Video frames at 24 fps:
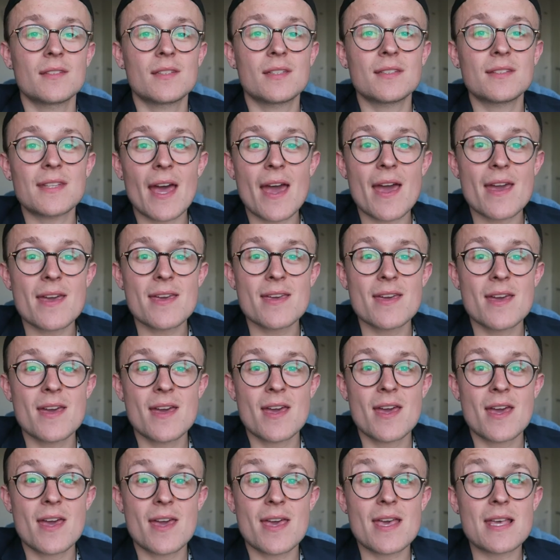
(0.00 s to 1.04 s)
Today
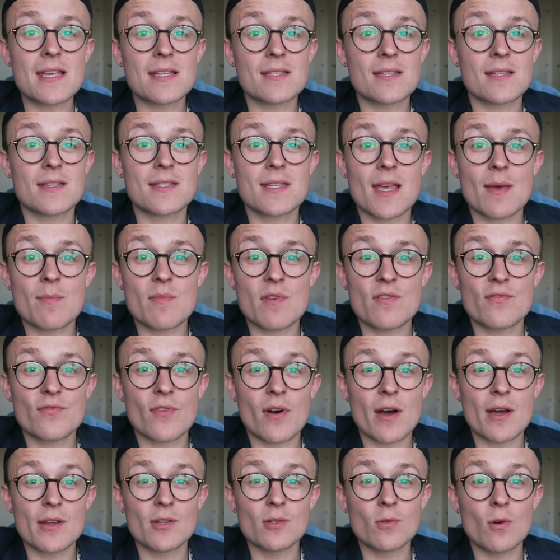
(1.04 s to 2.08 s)
is the
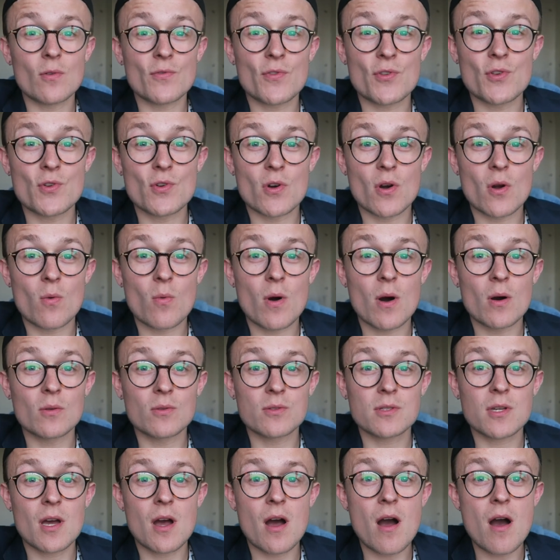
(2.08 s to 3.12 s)
semi-final of the Euro
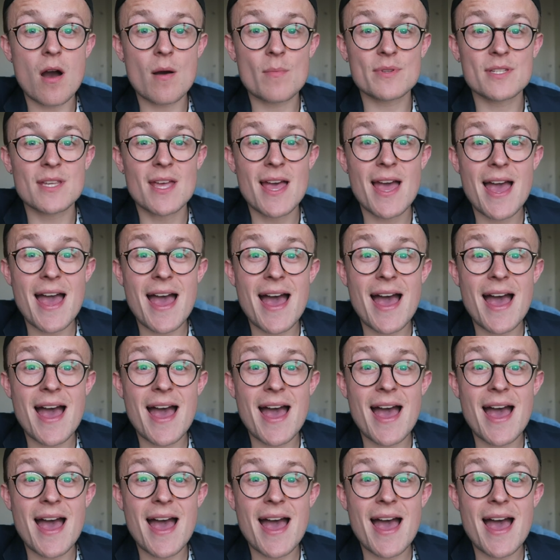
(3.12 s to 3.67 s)
World Cups